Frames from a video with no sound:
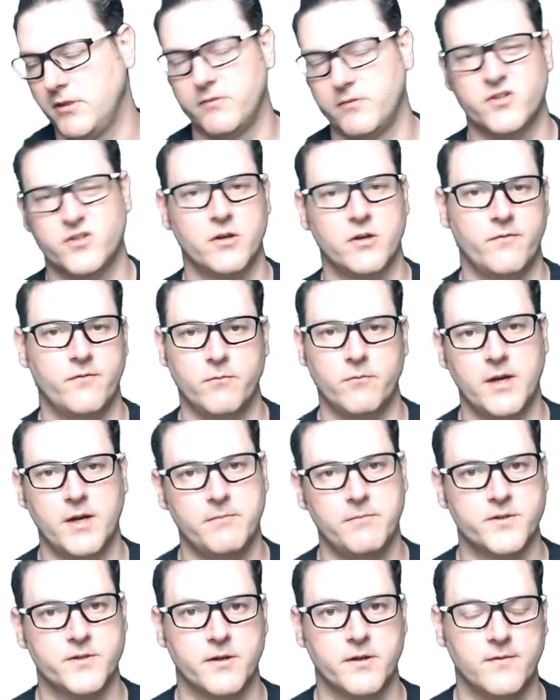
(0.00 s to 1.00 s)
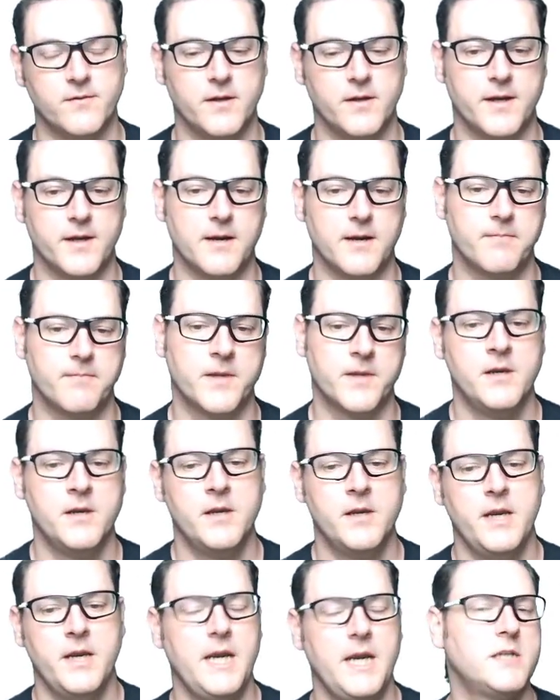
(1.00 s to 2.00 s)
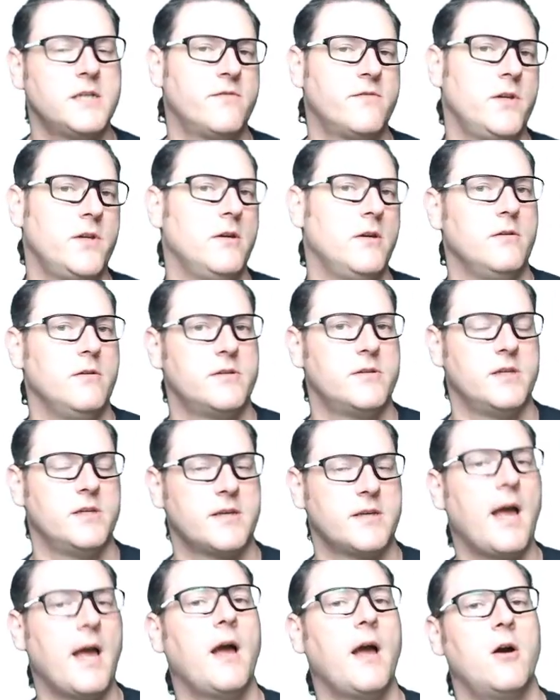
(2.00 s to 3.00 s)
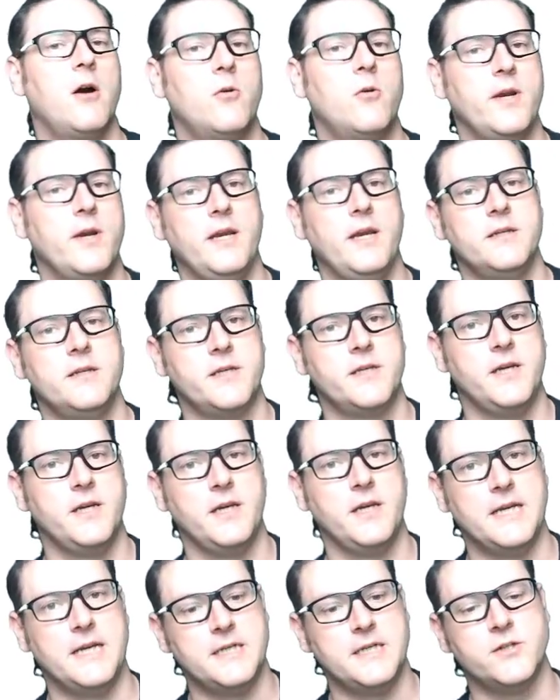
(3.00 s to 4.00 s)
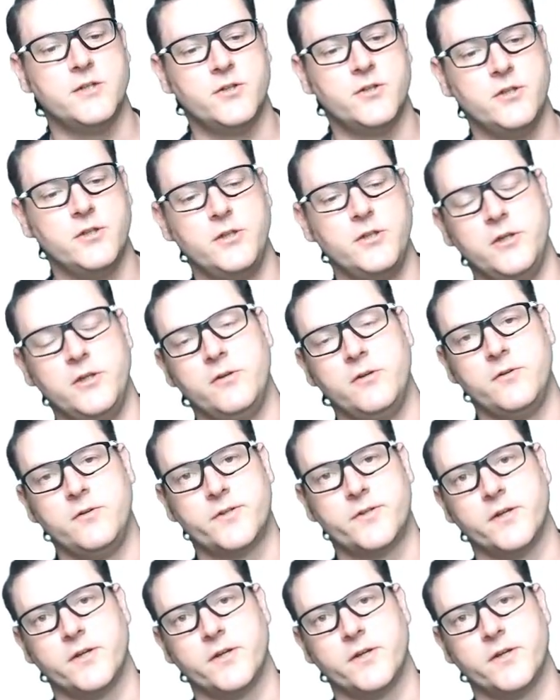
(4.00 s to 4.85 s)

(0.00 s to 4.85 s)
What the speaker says: surf the web and stuff like that? Ease of use is how easy it is to use